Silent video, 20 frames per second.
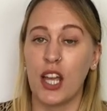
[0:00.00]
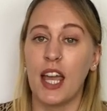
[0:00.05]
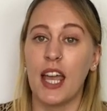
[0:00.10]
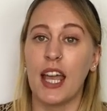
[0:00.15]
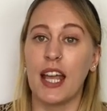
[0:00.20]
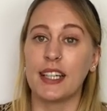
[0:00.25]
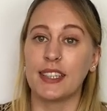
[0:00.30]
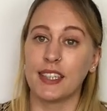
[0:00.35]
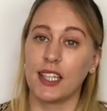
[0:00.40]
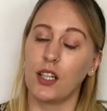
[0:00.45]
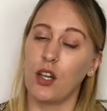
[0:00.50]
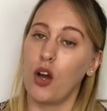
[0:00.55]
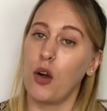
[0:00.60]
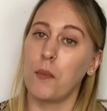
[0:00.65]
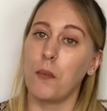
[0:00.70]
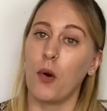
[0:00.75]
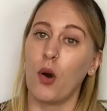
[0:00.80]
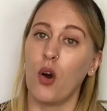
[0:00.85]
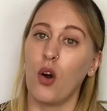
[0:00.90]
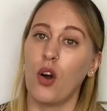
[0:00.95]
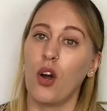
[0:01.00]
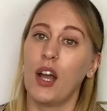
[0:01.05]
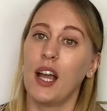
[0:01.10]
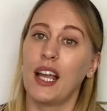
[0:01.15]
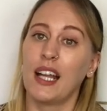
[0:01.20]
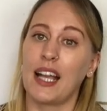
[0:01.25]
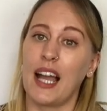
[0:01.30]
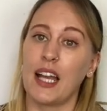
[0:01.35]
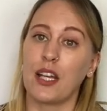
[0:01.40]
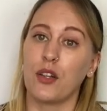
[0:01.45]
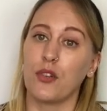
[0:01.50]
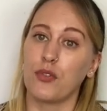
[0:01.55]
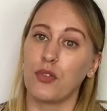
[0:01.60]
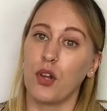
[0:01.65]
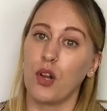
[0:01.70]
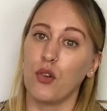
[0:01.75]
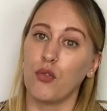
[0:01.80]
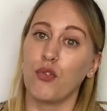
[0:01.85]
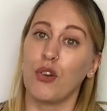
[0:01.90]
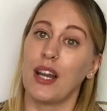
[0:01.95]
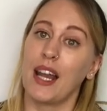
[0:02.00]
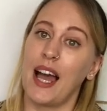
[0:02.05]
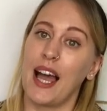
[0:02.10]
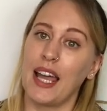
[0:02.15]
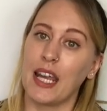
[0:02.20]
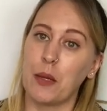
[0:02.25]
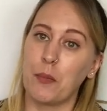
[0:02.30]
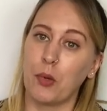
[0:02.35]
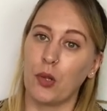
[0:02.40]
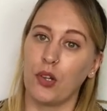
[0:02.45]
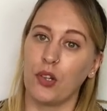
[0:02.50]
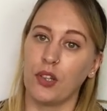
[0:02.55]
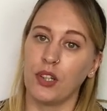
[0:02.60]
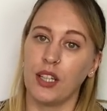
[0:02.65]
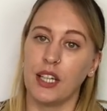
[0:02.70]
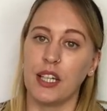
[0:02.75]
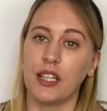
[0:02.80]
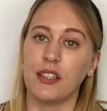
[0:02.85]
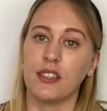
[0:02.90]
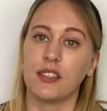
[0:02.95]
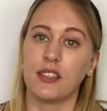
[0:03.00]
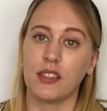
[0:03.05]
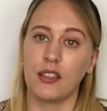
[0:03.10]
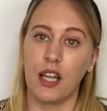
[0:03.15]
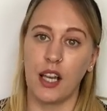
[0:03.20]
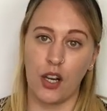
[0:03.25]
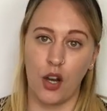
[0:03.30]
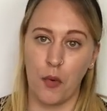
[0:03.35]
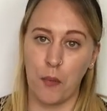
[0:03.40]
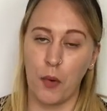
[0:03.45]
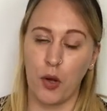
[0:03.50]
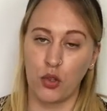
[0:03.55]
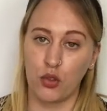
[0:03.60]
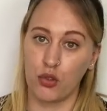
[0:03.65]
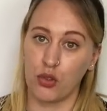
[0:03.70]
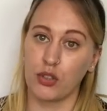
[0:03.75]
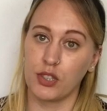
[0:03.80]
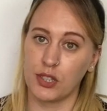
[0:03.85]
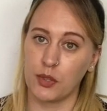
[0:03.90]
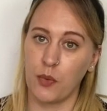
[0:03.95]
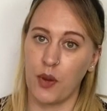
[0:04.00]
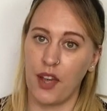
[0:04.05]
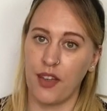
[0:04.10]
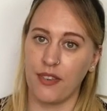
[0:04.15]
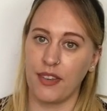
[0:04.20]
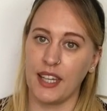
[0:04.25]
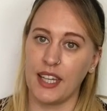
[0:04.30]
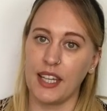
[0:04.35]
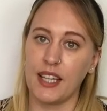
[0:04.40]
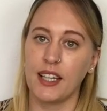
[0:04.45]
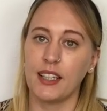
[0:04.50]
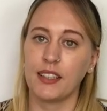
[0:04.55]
it's a lot more kind of reliable and a lot more trustworthy.